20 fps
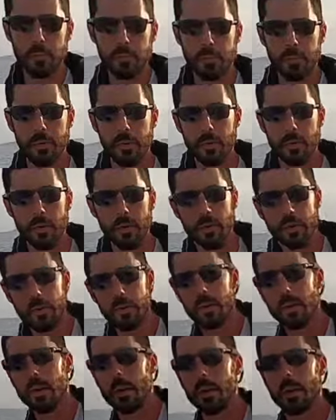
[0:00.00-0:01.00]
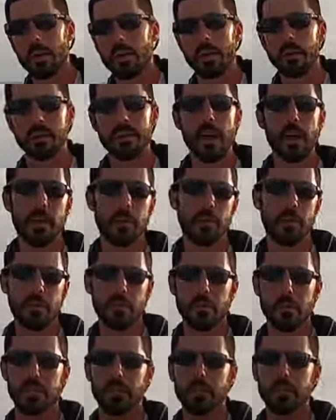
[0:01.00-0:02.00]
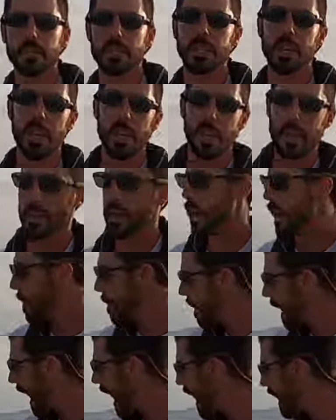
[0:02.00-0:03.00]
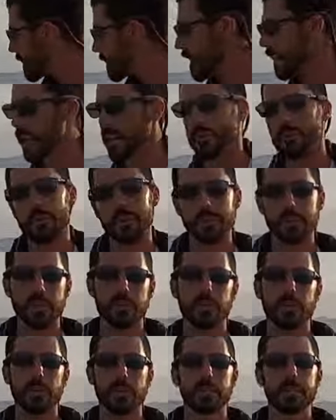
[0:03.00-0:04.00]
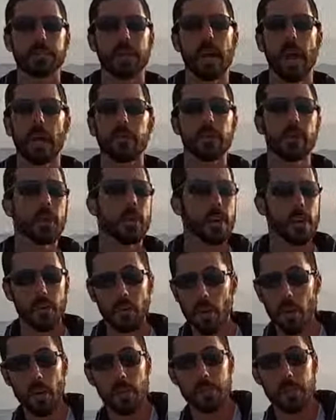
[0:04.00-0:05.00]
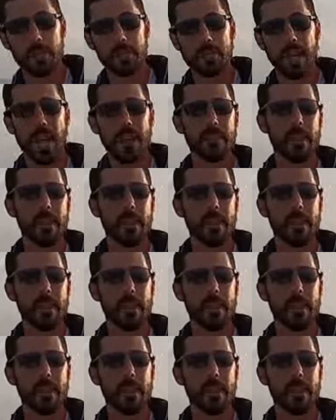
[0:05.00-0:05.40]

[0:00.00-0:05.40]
bump your uh, your tether with your foot to get it past any friction points you have. Not all boats